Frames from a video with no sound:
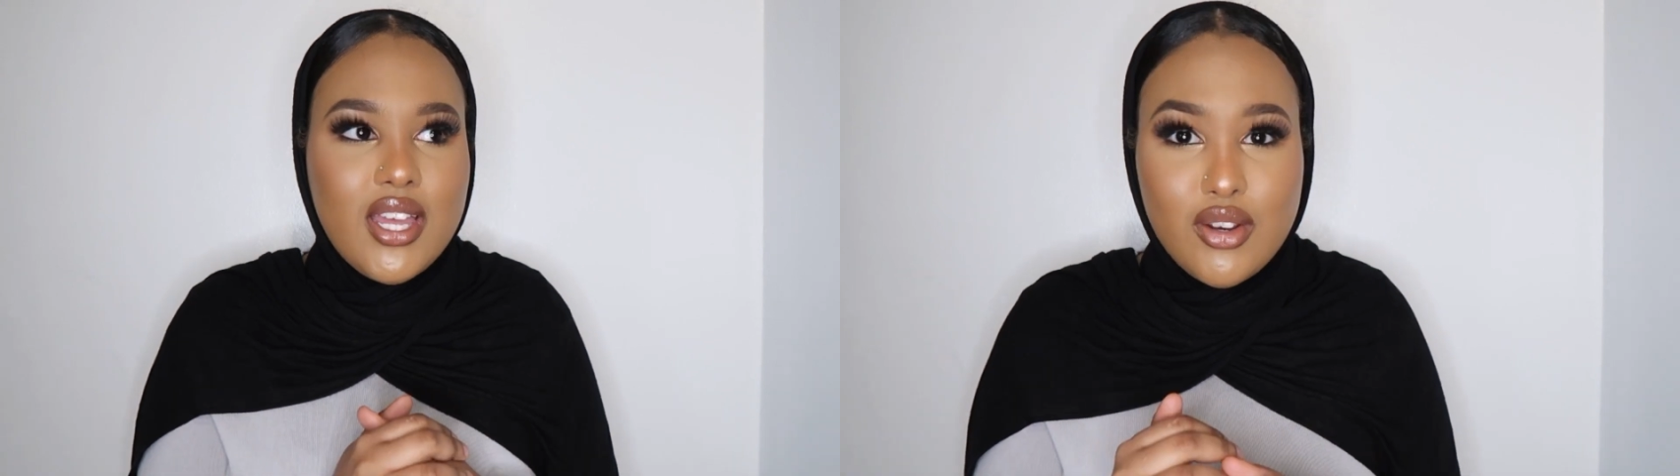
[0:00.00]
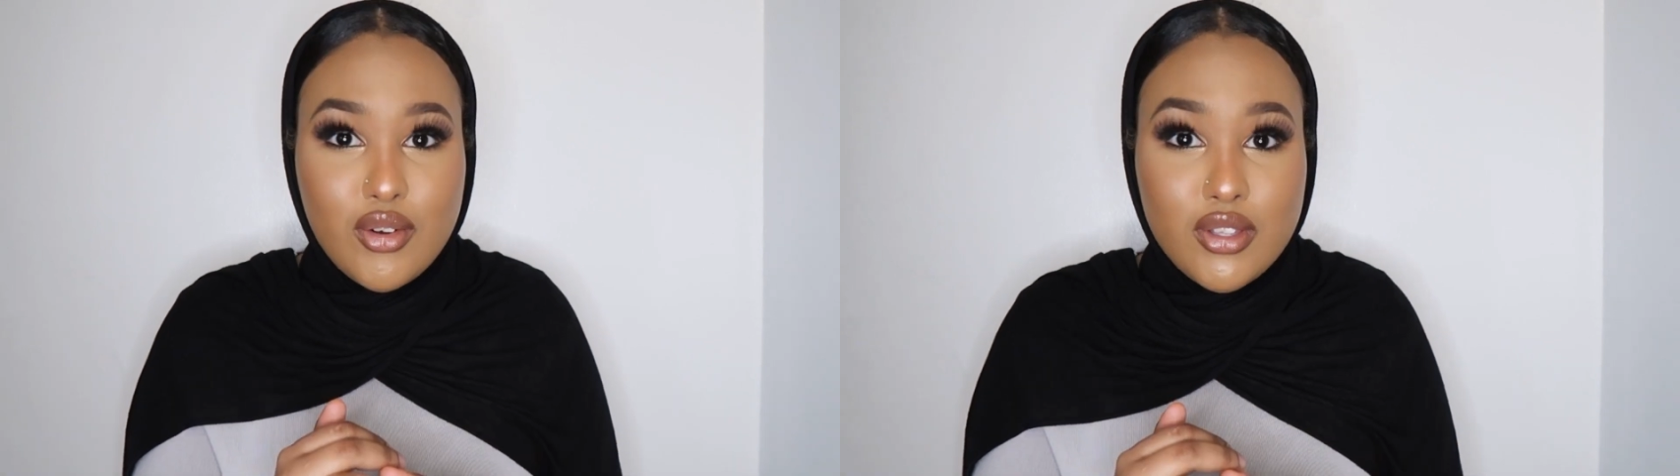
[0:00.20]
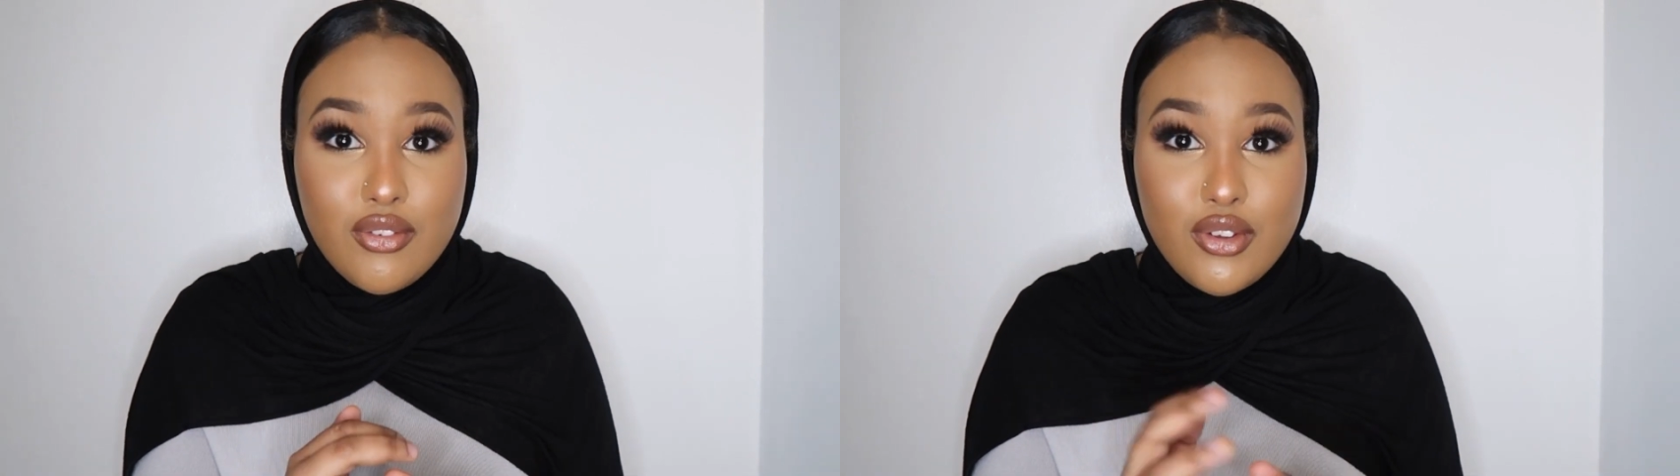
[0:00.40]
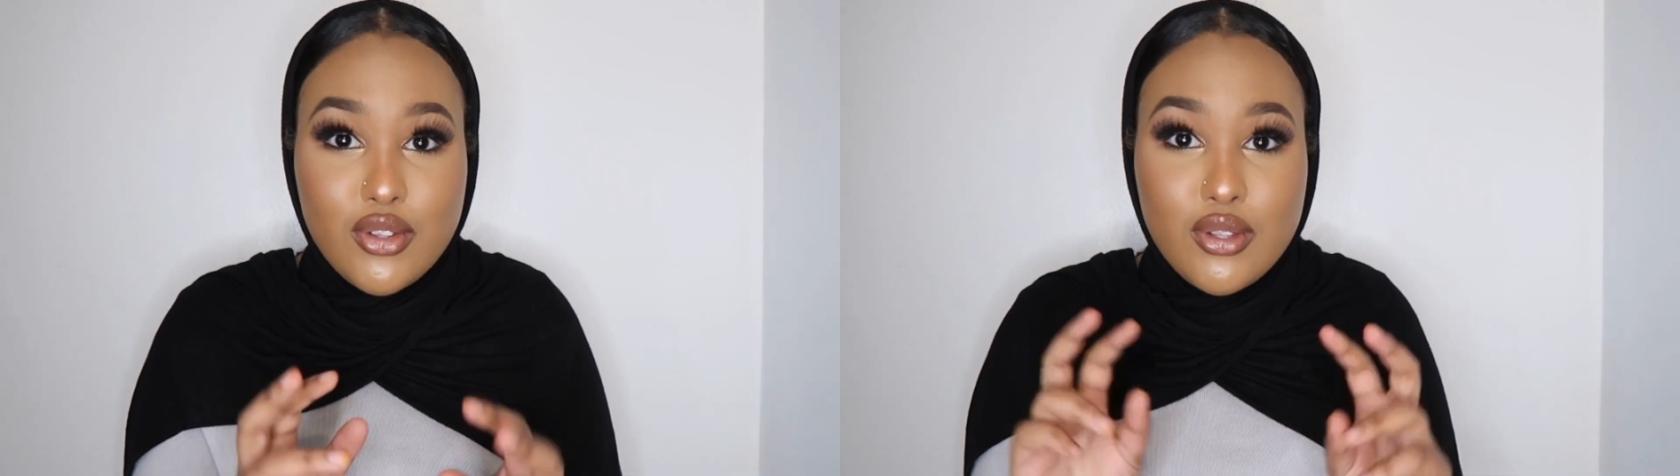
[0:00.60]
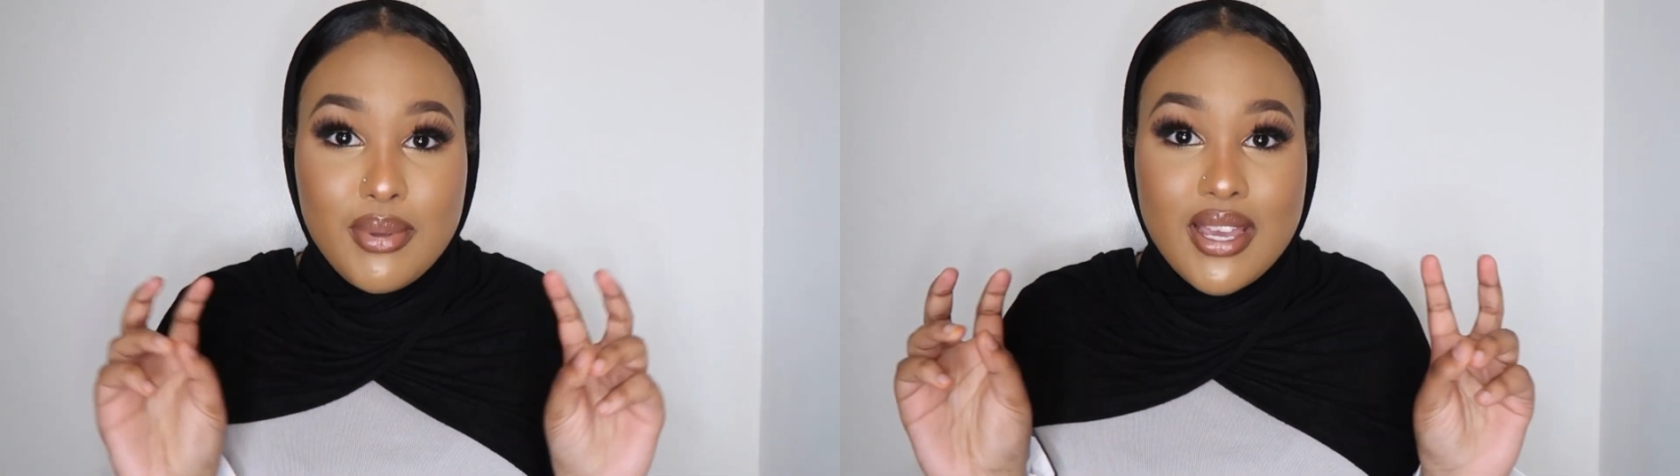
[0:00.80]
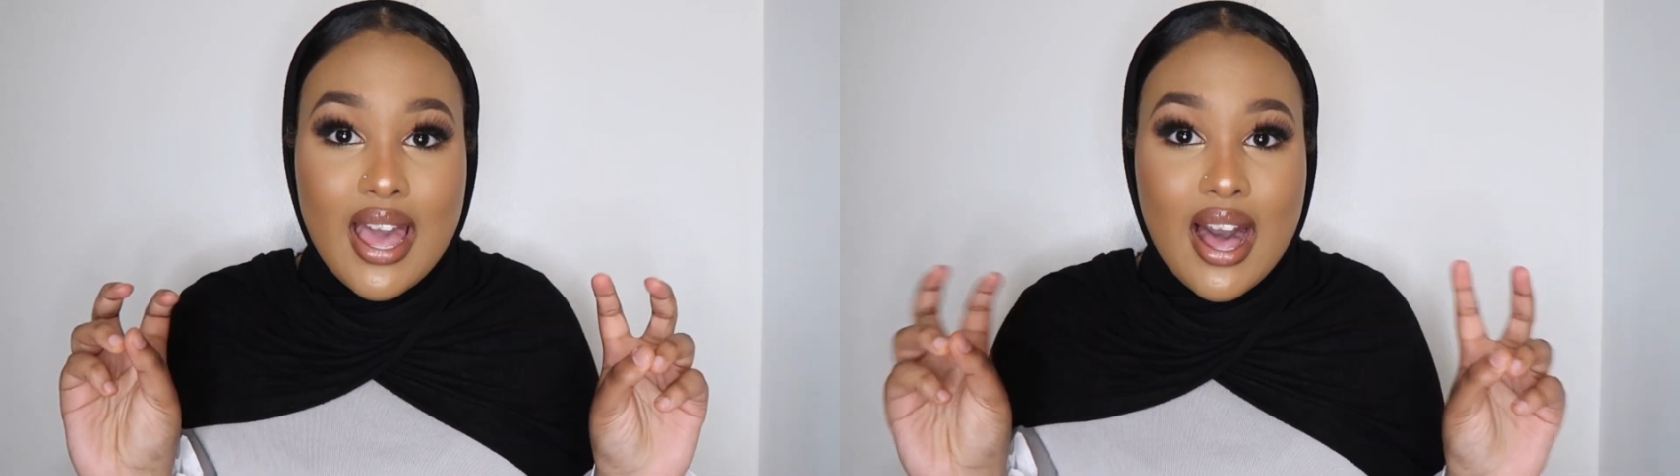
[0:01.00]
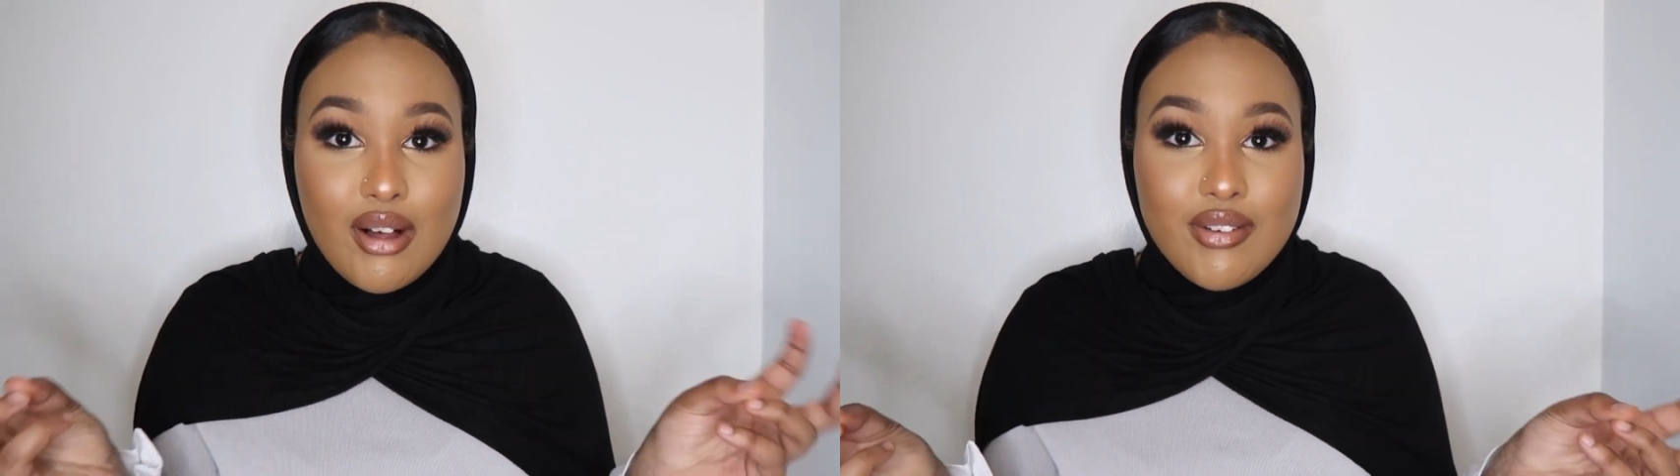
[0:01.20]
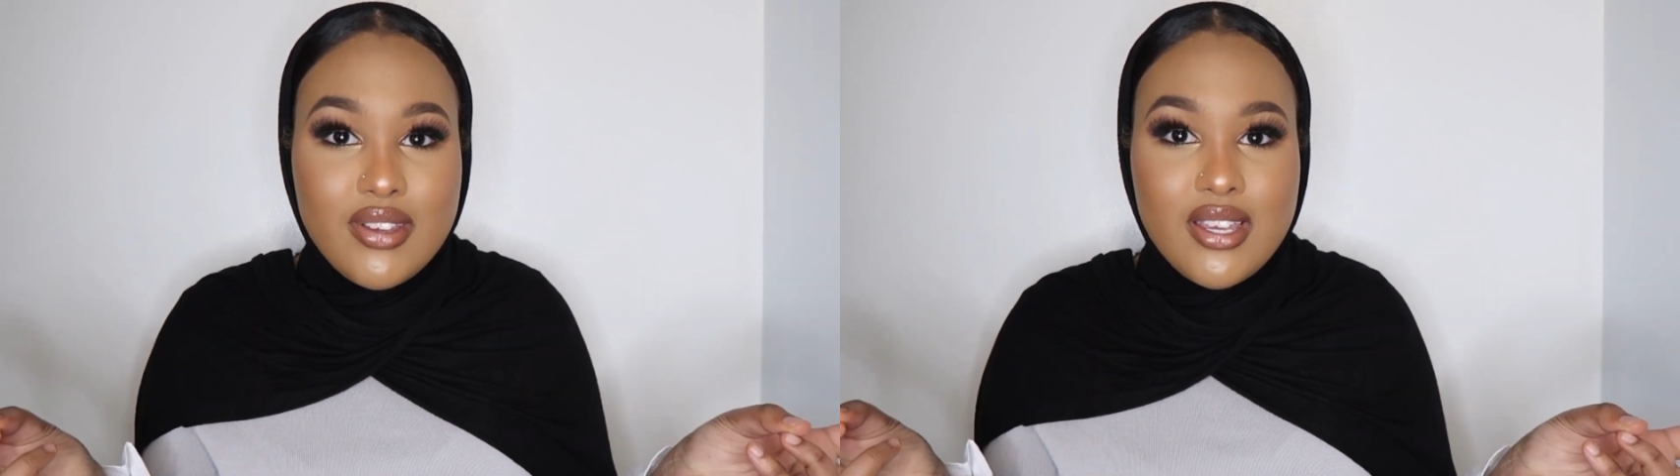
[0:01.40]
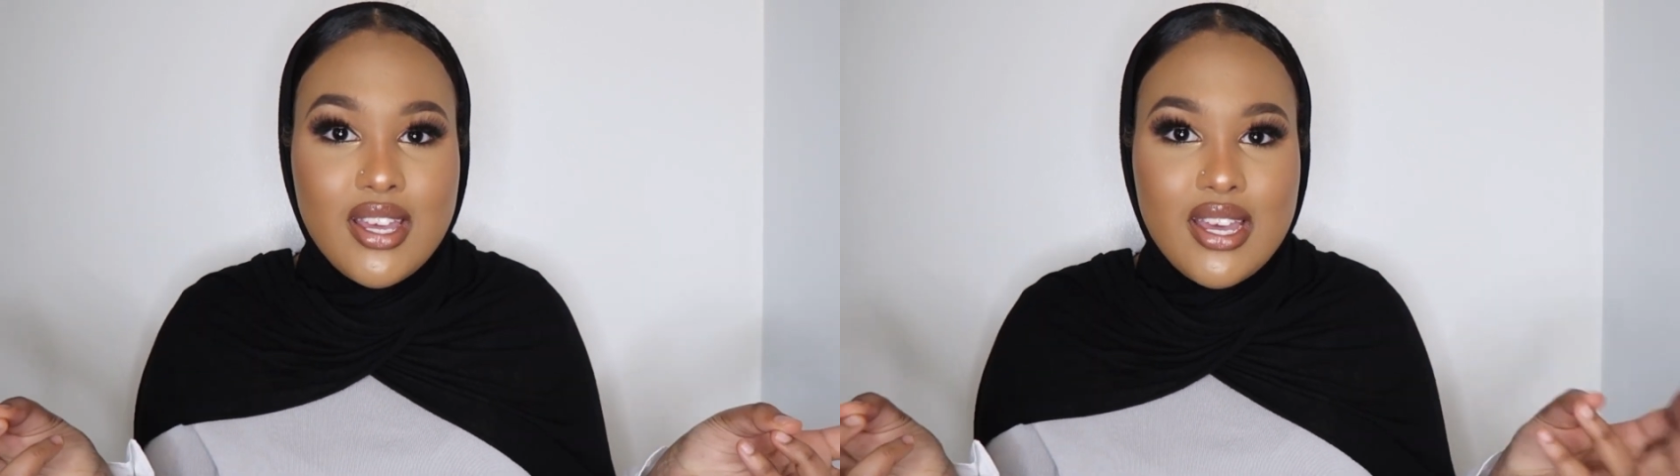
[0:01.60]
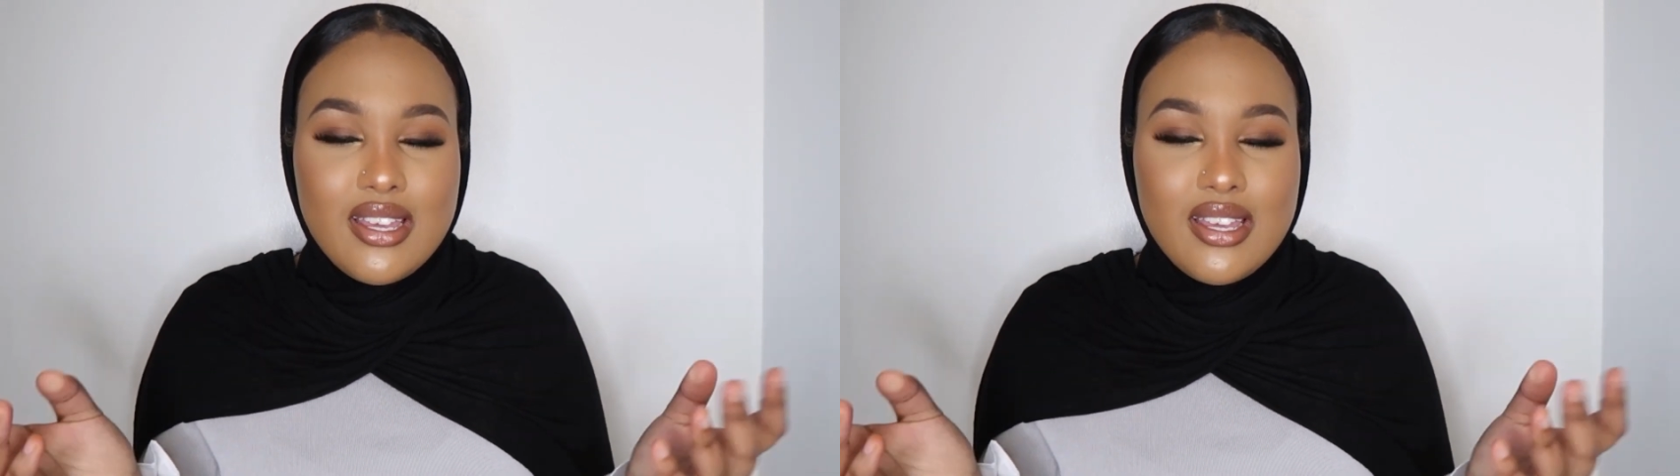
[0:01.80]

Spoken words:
In order for you to be healthy,